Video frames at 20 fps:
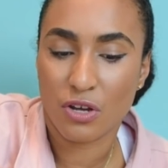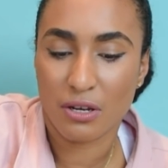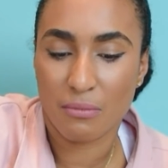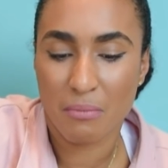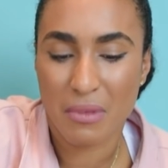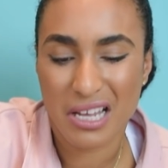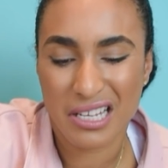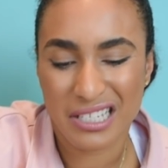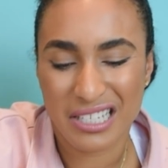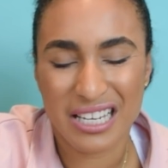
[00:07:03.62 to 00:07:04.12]
could
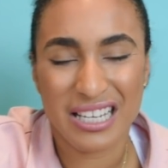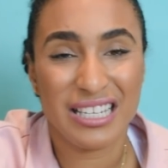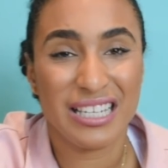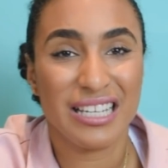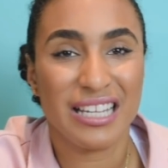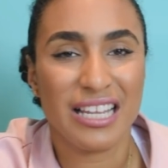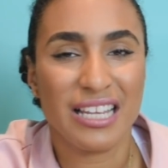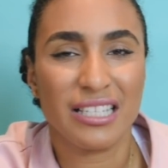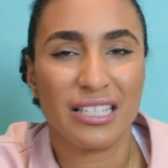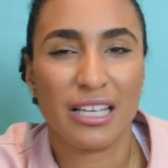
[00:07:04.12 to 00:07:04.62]
mix into
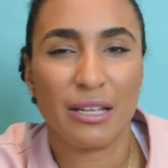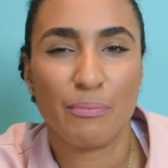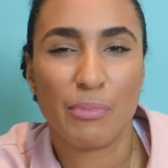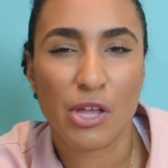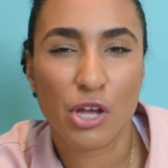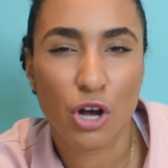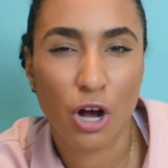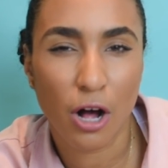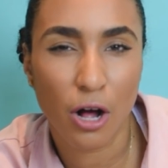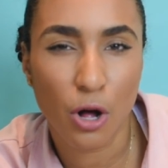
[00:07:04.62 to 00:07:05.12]
this could
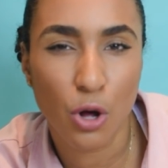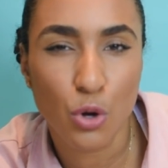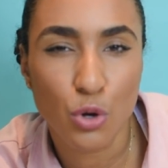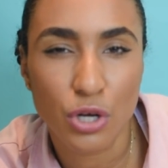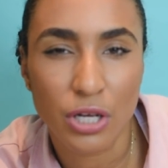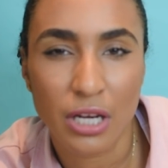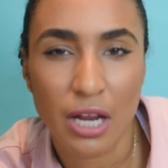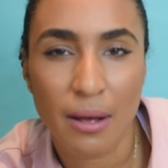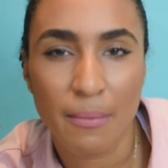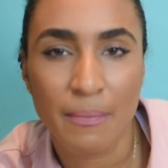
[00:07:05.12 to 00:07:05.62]
be
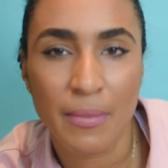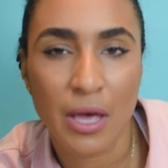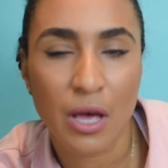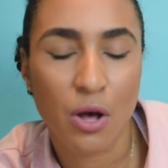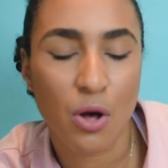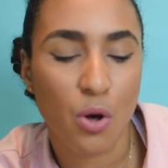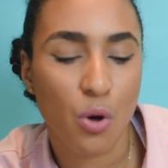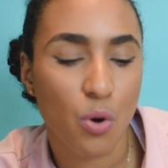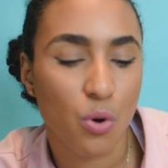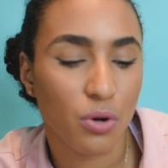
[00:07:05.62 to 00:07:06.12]
coconut
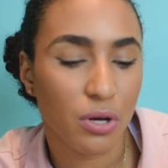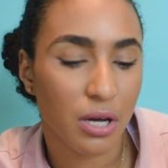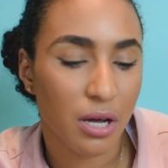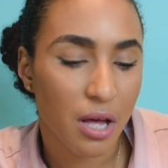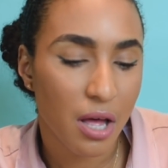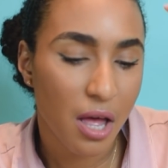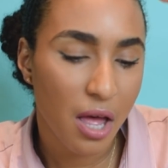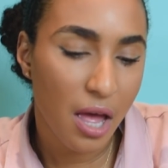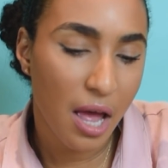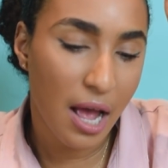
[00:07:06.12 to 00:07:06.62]
milk.
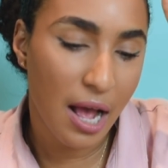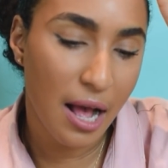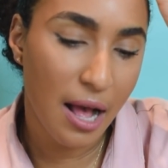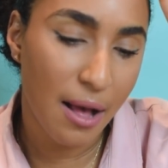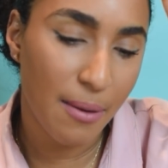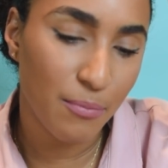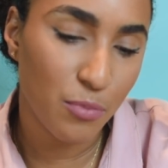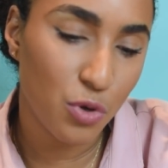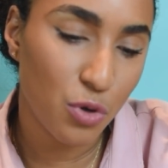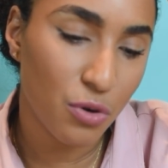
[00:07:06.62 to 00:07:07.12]

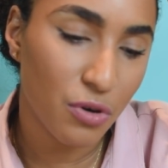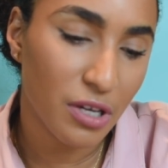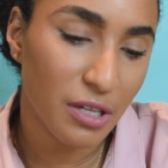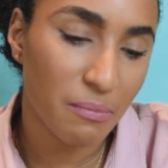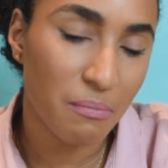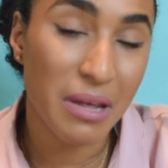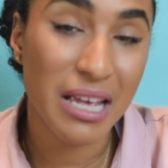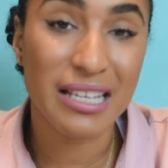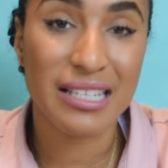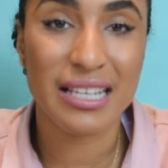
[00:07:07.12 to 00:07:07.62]
You could
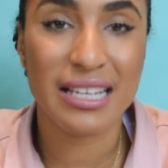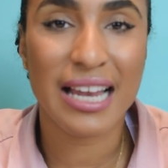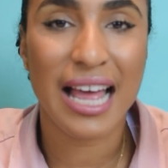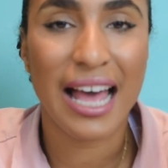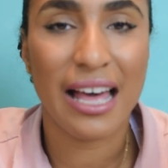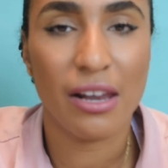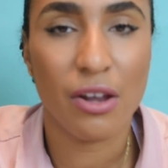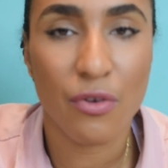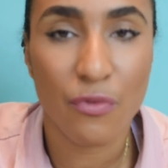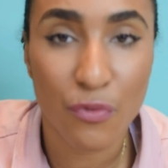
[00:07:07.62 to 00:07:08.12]
mix in
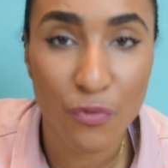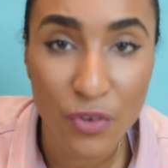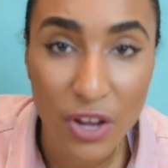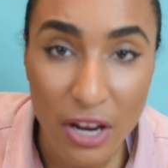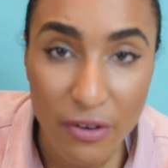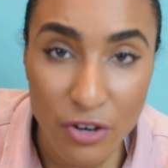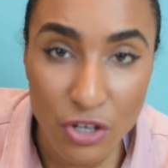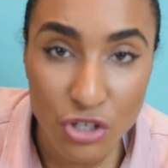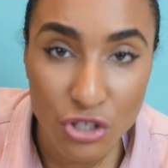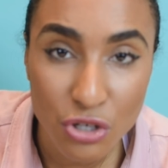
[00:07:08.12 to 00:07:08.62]
aloe
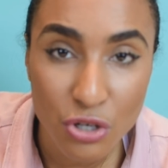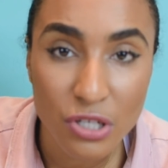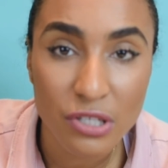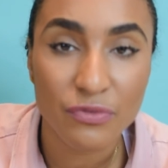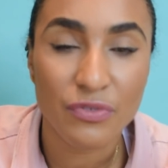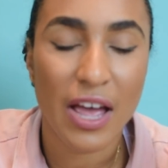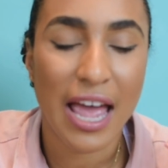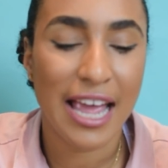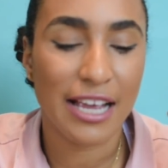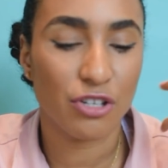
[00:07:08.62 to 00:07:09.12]
vera juice
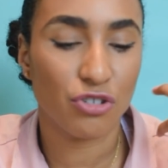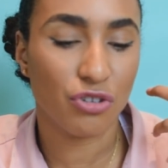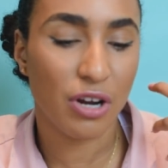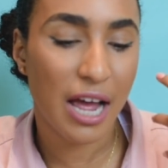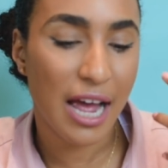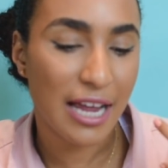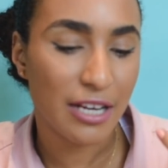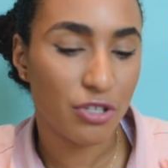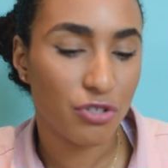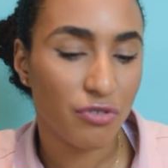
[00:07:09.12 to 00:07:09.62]
for extra
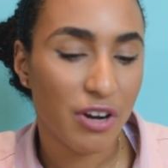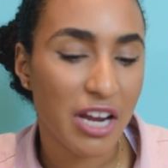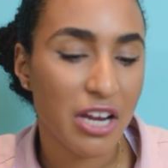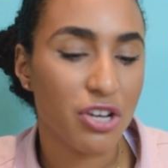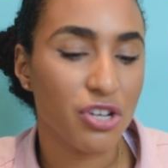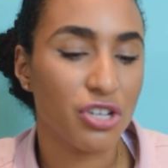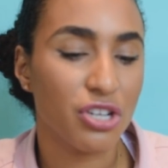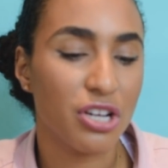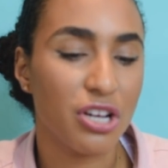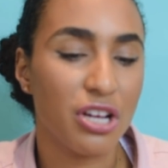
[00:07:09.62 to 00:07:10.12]

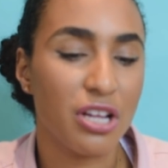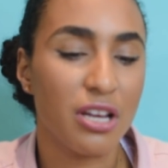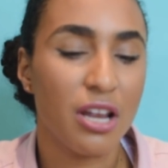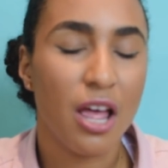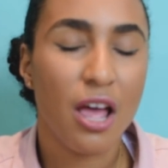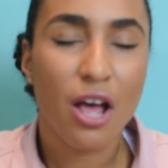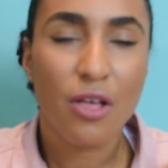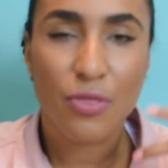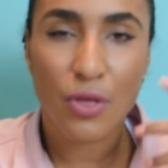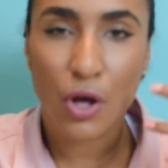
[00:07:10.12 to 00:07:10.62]
hydration.
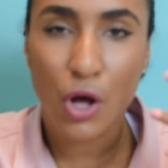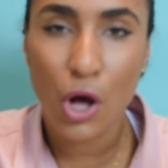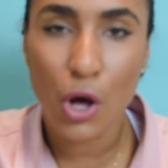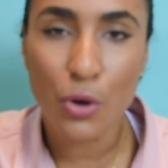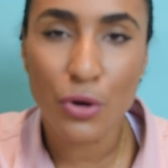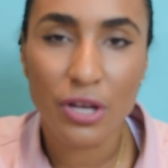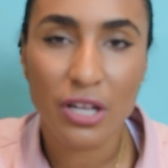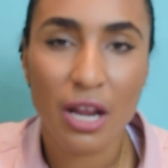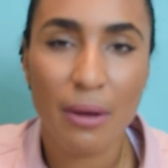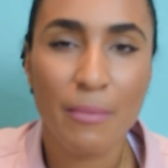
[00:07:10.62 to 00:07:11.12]
The
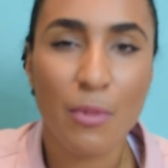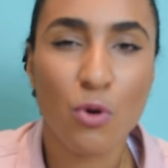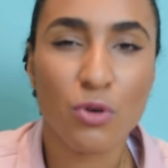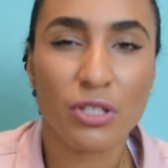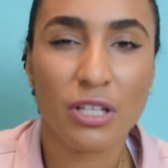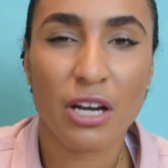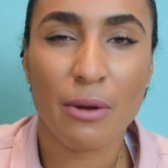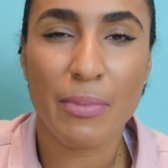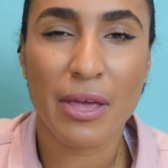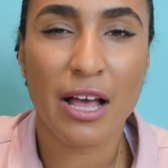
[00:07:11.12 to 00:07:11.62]
coconut milk is
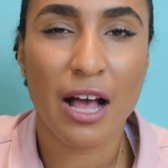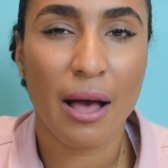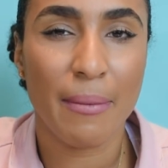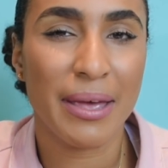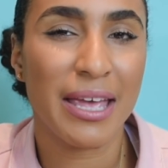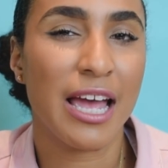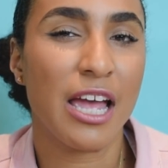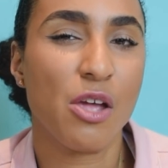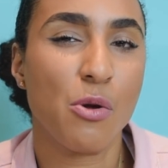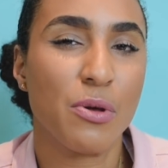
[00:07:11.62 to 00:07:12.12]
going to be
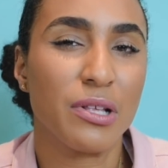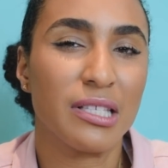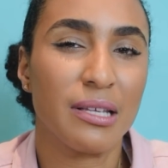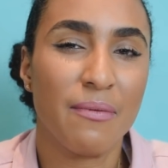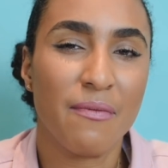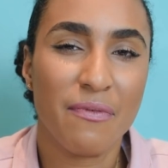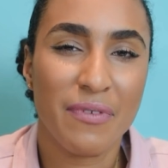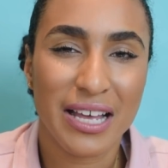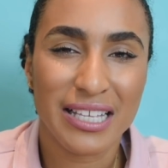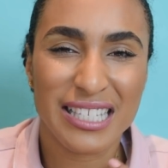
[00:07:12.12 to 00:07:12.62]
coming at you with some
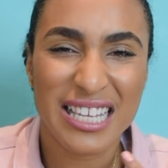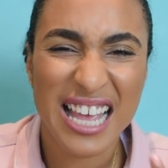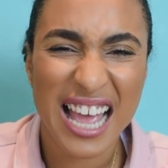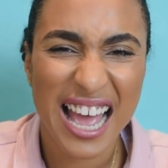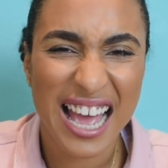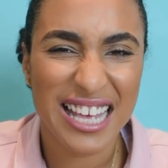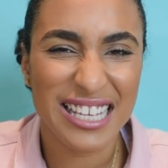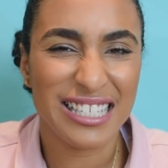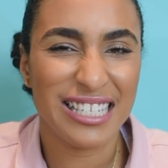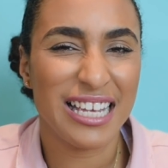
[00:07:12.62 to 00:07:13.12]
fatty
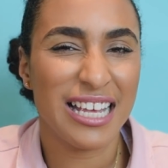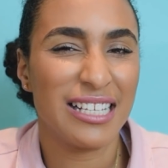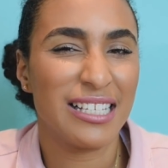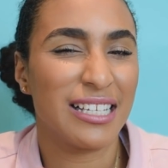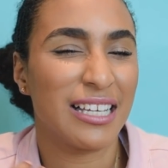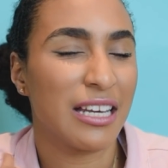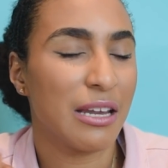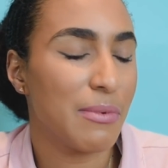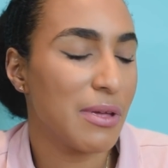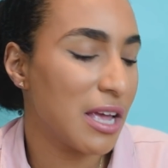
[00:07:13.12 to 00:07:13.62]
acids. It's
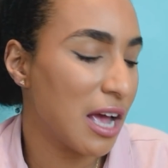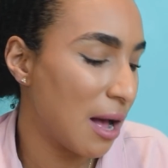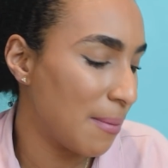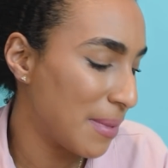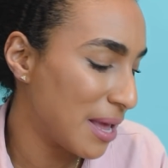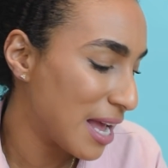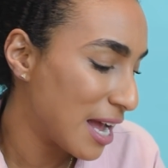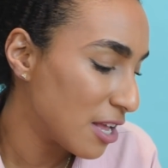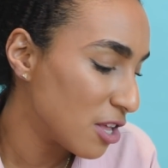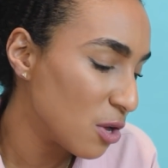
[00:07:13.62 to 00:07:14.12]
going to be
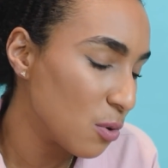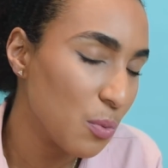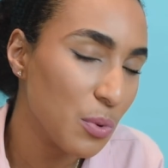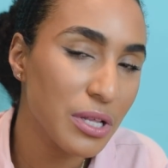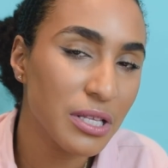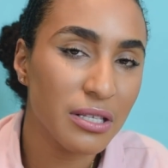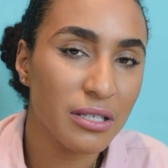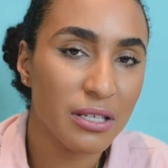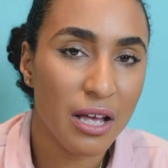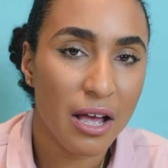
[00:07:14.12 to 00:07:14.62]
coming at you
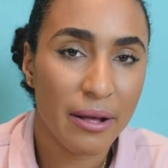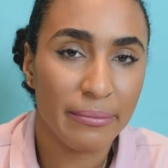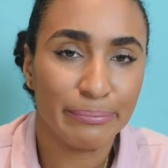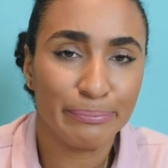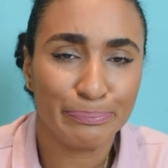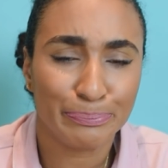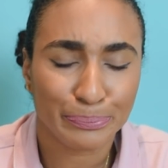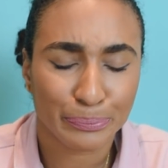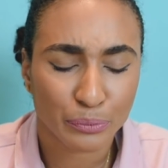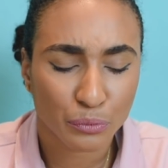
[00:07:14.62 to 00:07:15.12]
with some